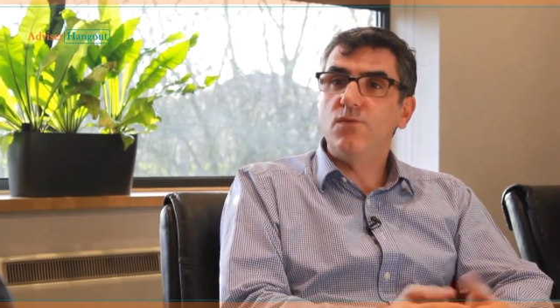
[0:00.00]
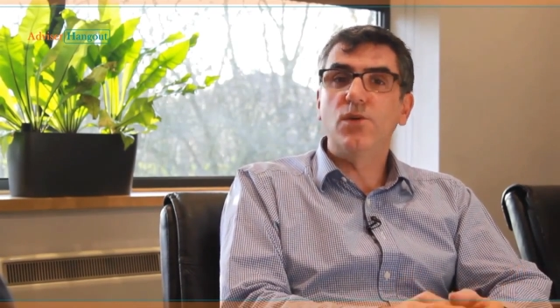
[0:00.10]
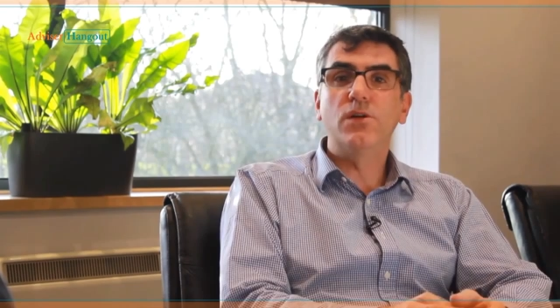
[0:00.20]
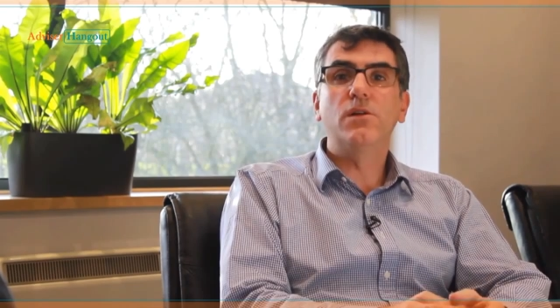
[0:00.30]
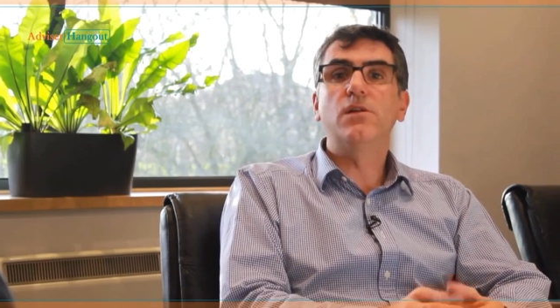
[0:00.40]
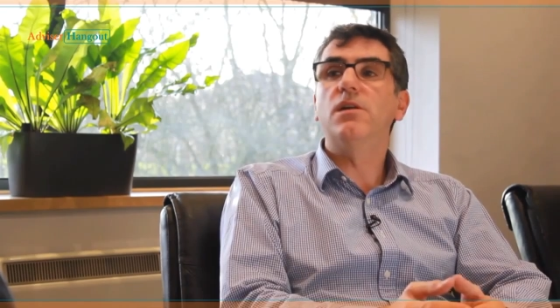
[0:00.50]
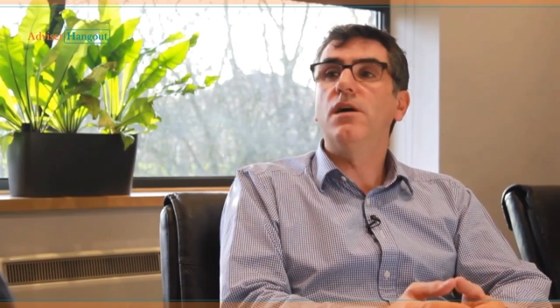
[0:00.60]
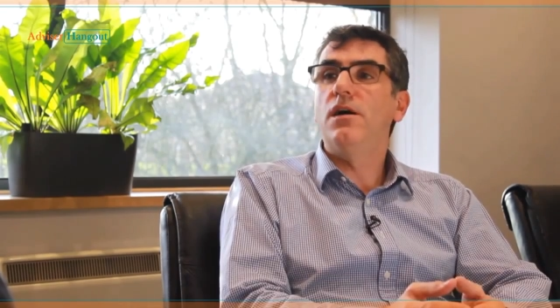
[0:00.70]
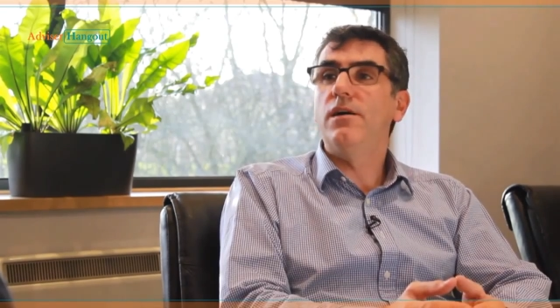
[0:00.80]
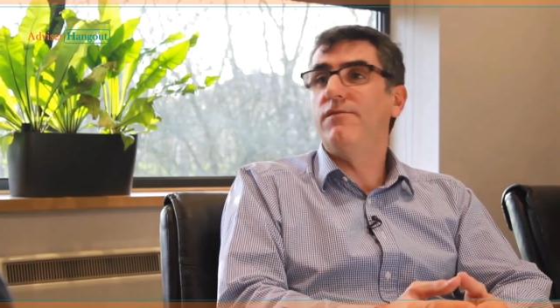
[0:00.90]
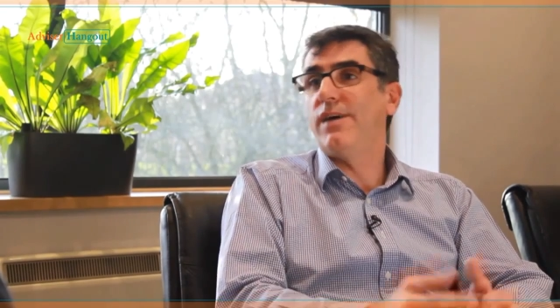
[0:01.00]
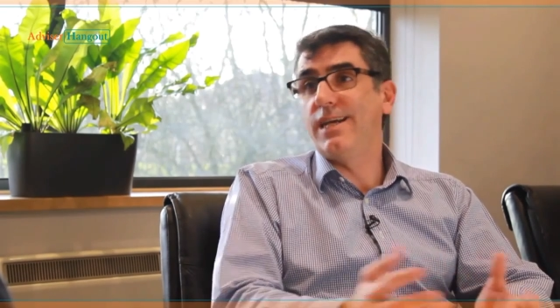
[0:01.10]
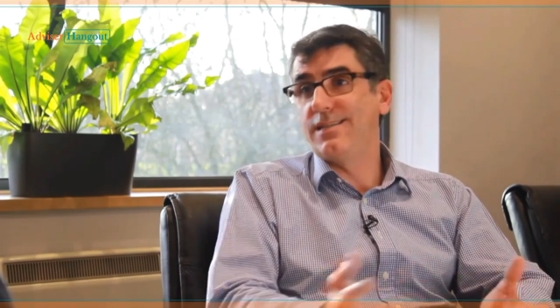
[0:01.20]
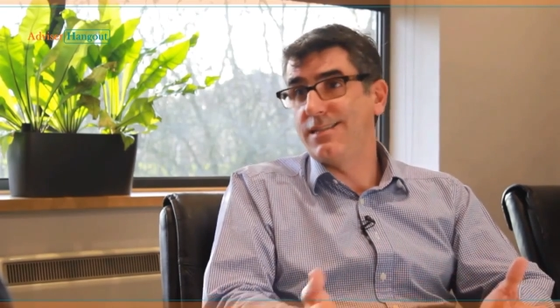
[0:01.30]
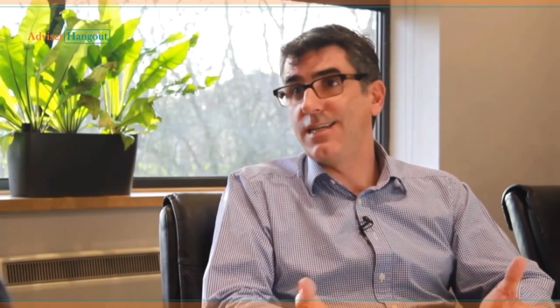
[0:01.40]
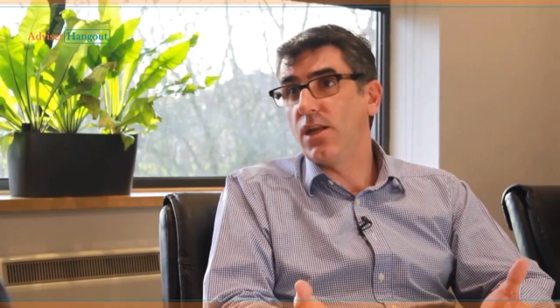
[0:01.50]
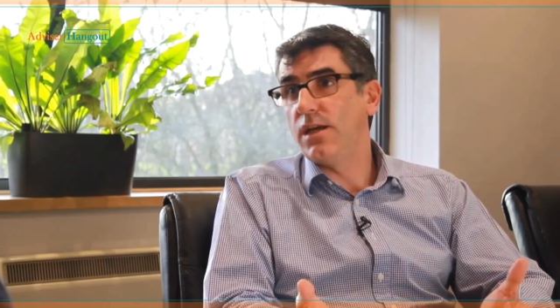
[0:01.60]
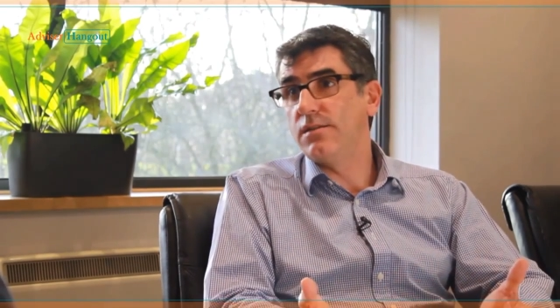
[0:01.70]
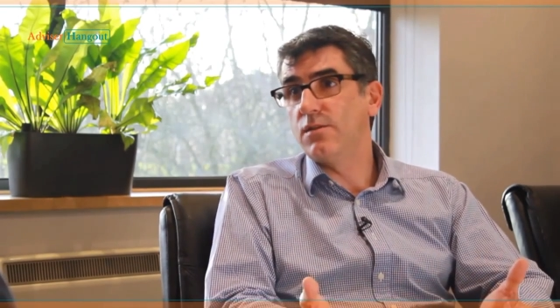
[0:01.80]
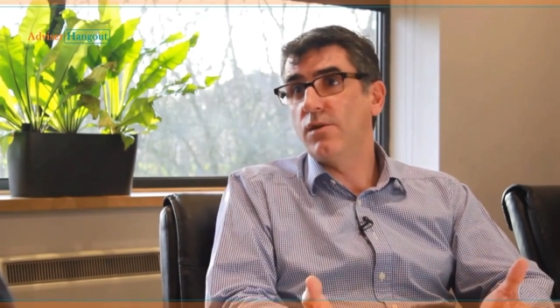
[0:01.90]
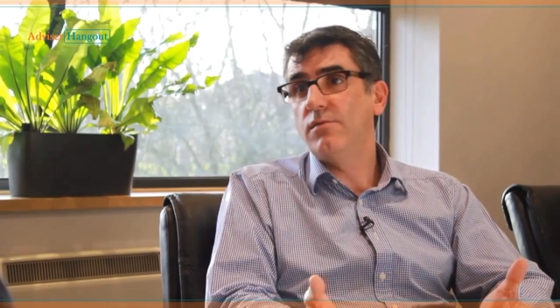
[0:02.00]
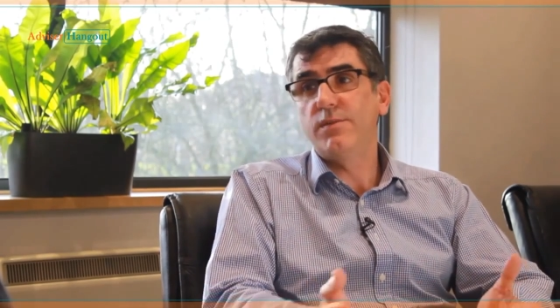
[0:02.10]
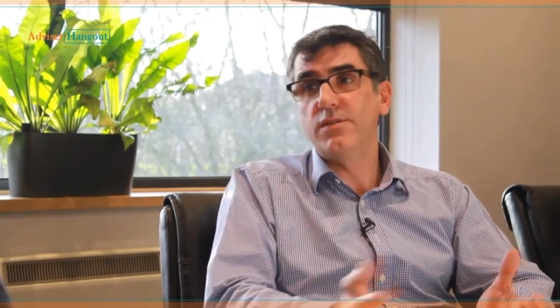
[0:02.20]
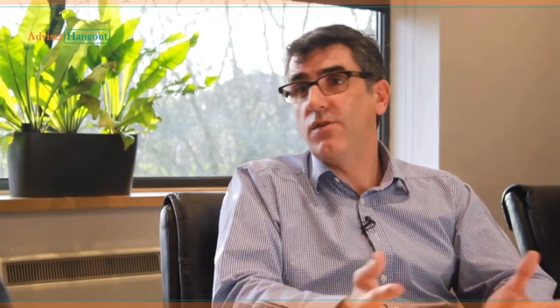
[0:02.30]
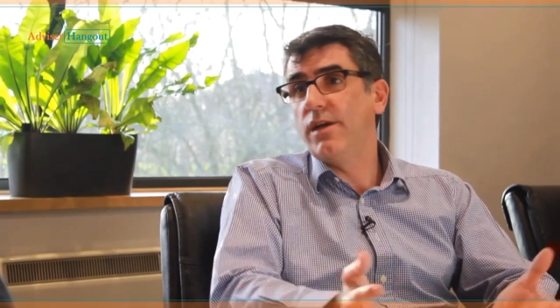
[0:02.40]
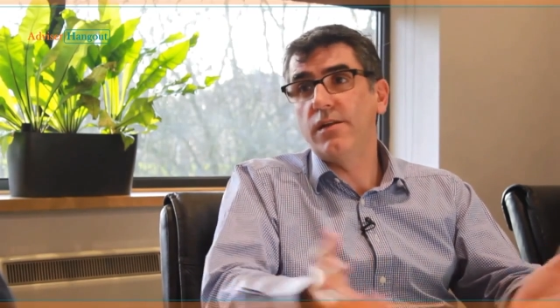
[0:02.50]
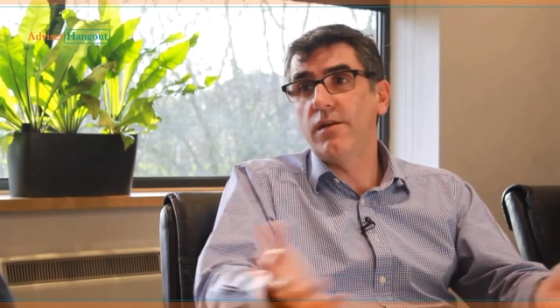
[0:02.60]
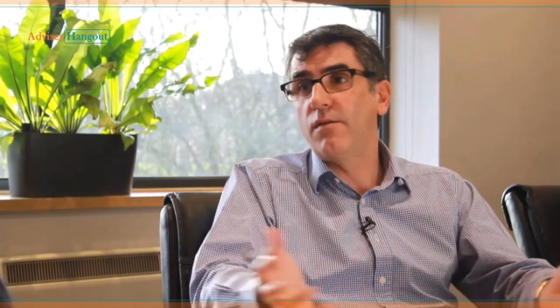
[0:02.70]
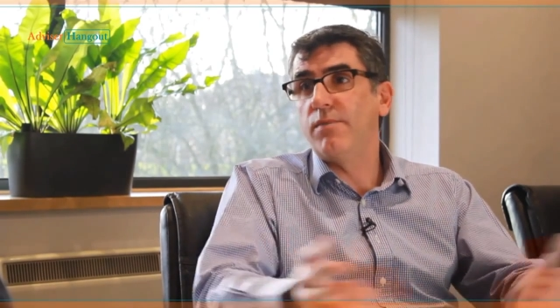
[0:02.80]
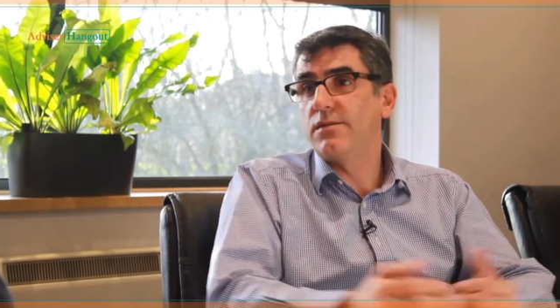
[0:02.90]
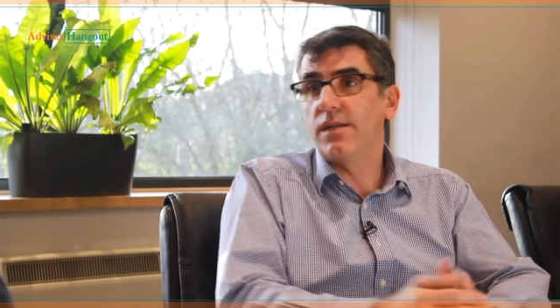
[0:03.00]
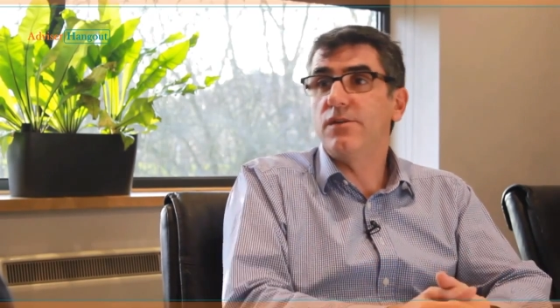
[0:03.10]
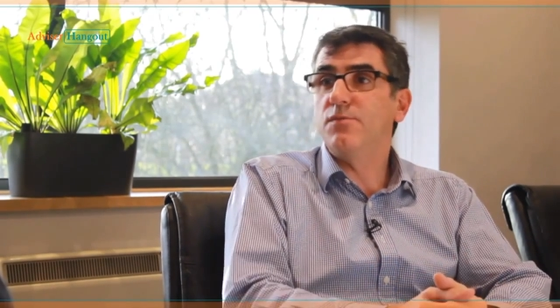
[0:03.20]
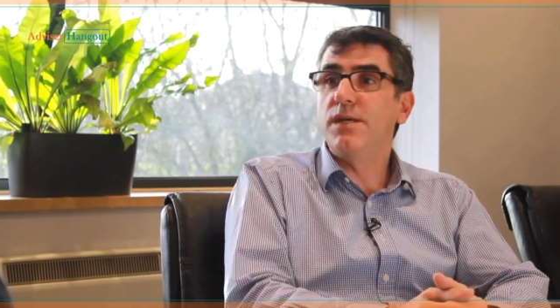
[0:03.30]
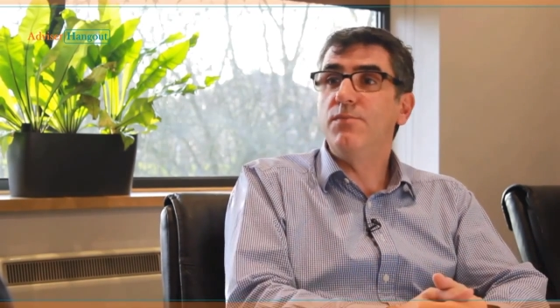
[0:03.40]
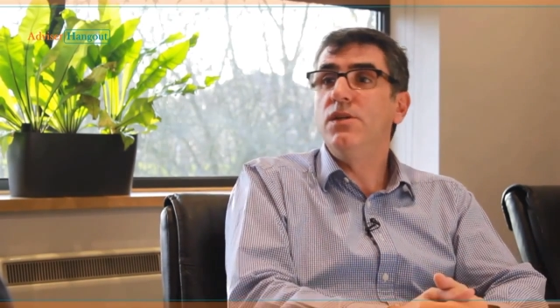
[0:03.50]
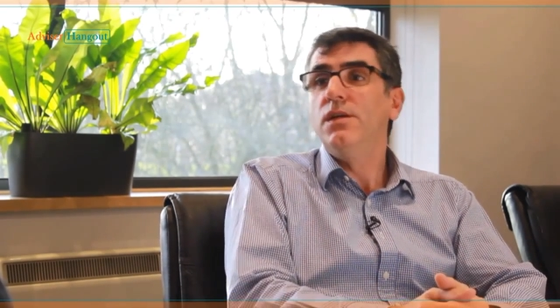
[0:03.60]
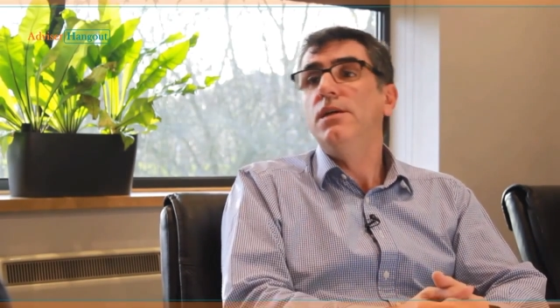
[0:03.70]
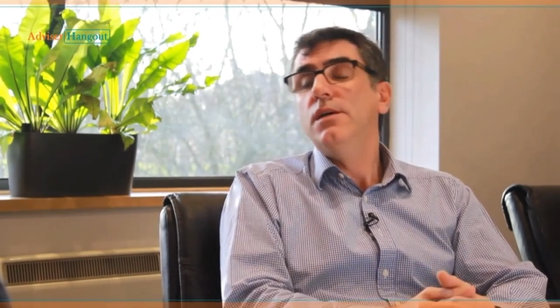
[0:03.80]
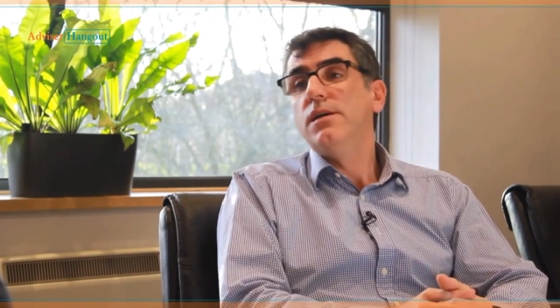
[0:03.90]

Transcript: We'll invite existing clients as well. It's great. They're our best salespeople. Yeah.